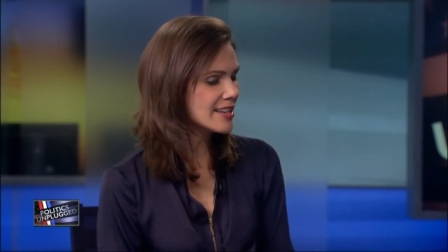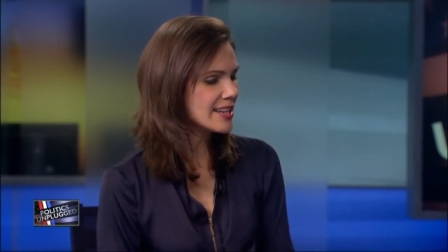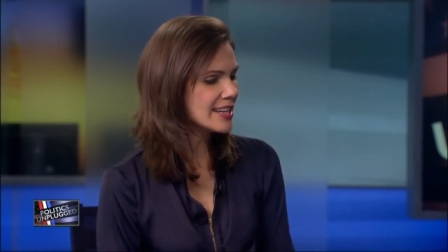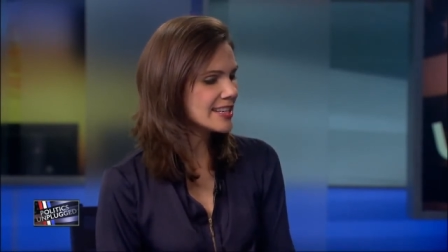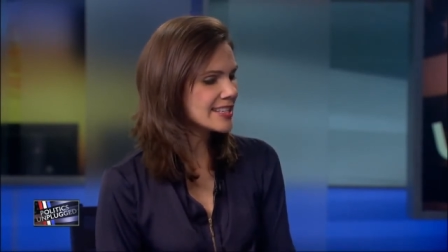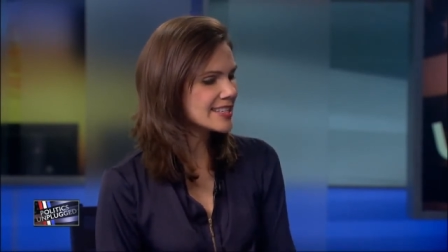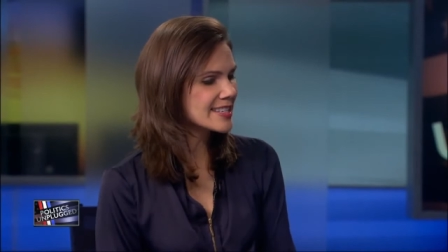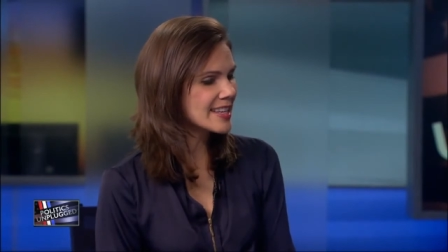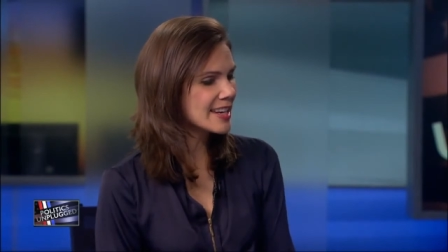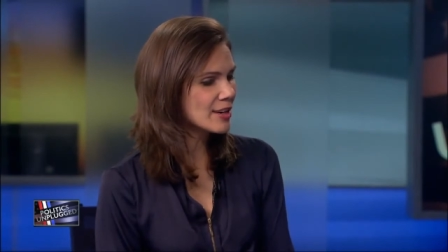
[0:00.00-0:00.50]

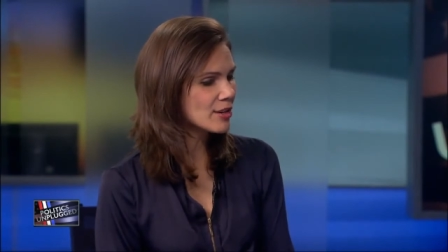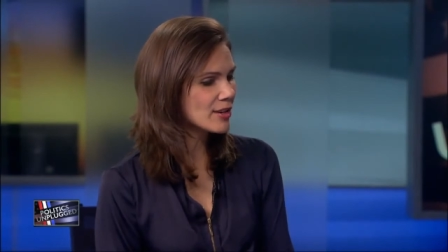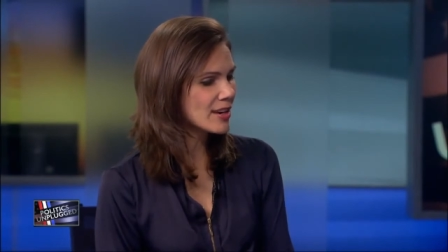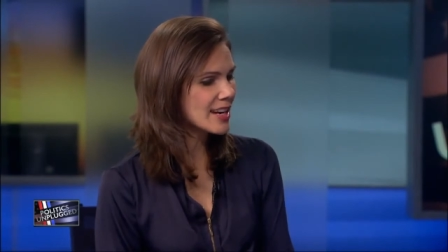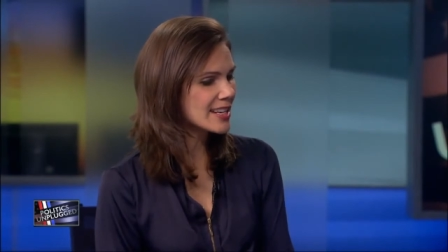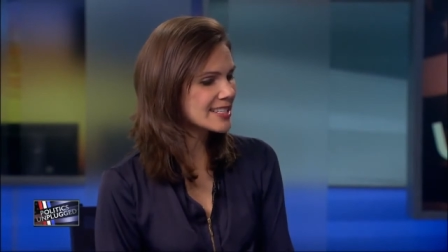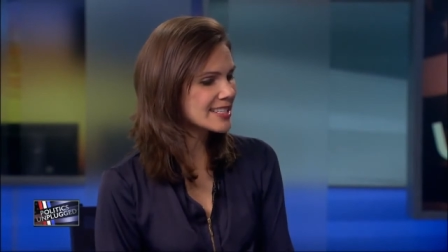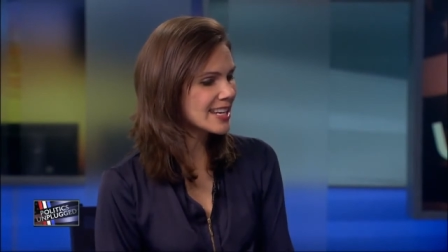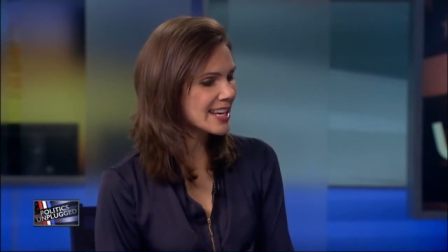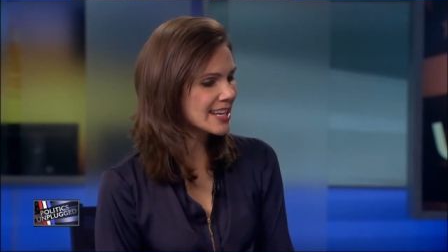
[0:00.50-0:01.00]
Is there
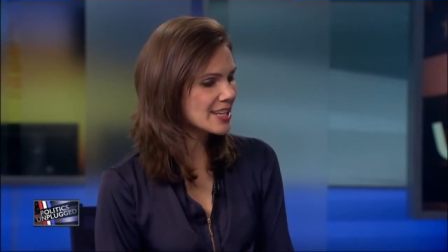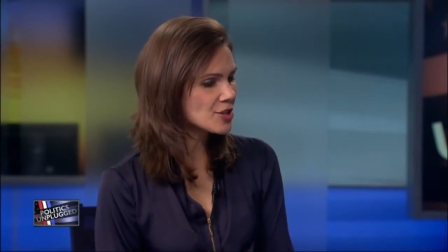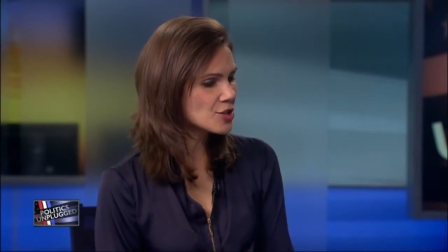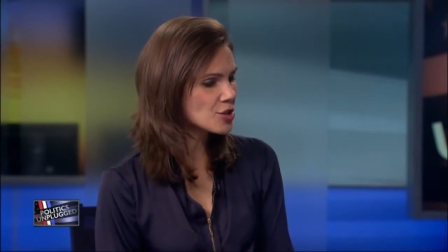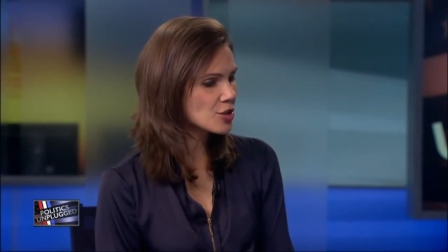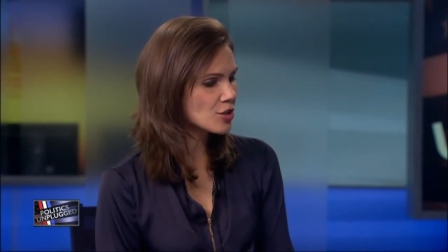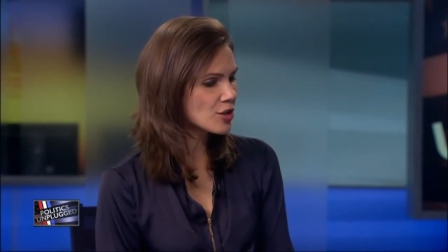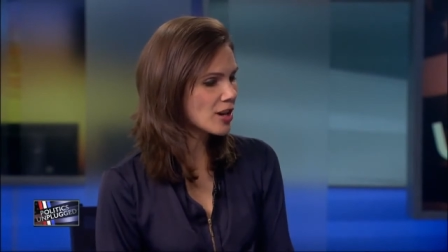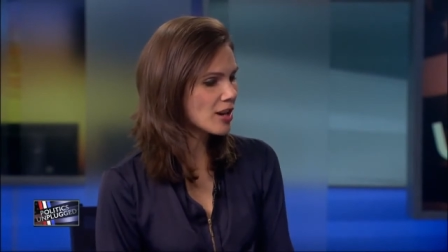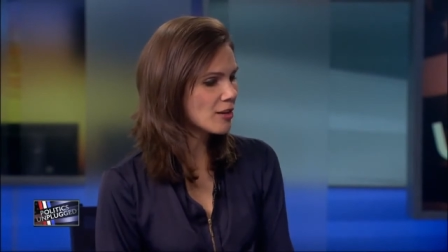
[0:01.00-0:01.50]
a
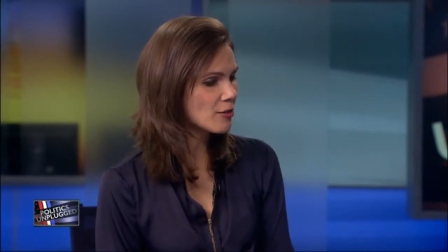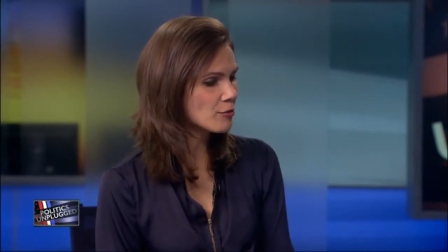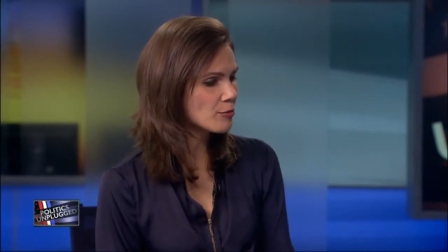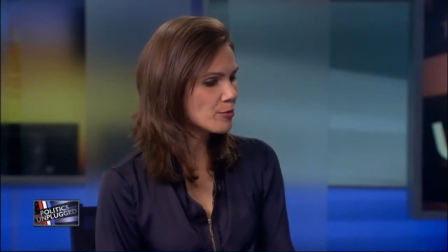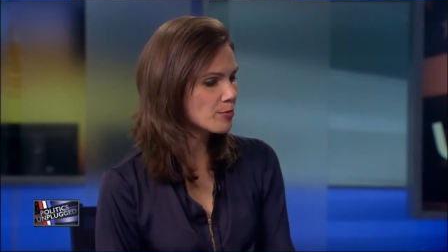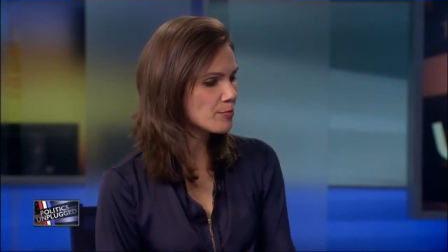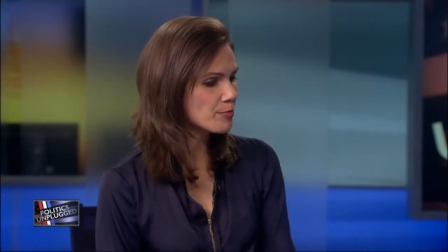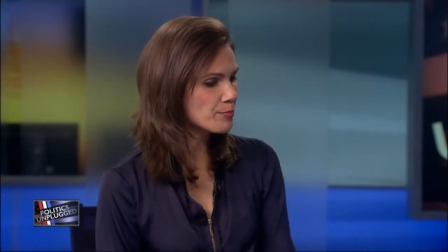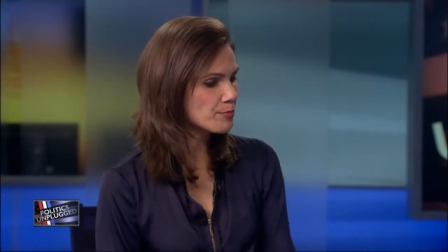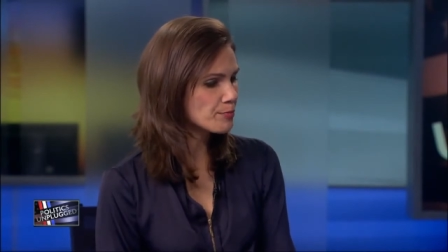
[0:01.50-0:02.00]
danger of